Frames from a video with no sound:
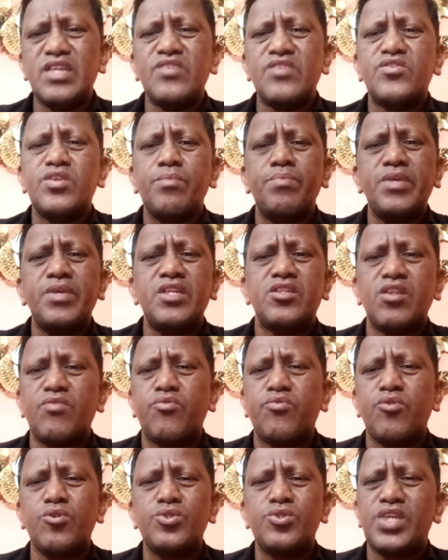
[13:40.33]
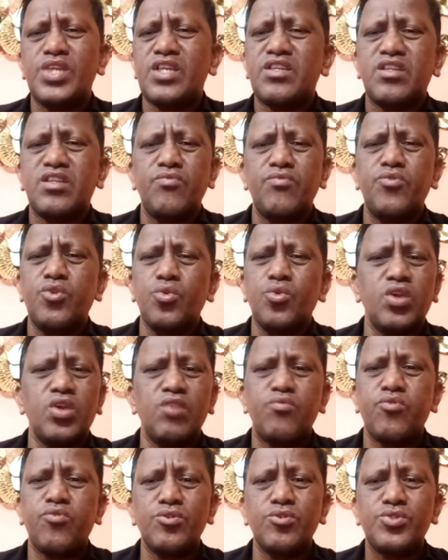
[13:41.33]
centripetal force,
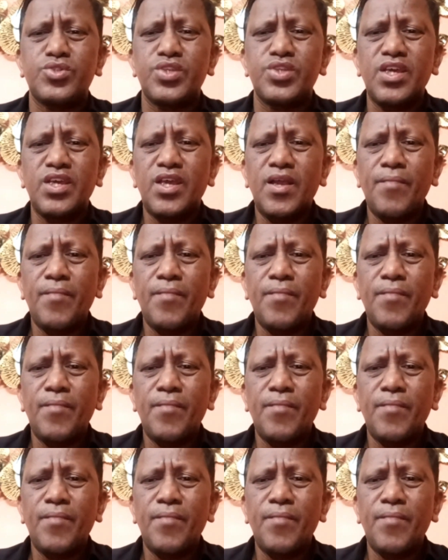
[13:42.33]
centrifugal force.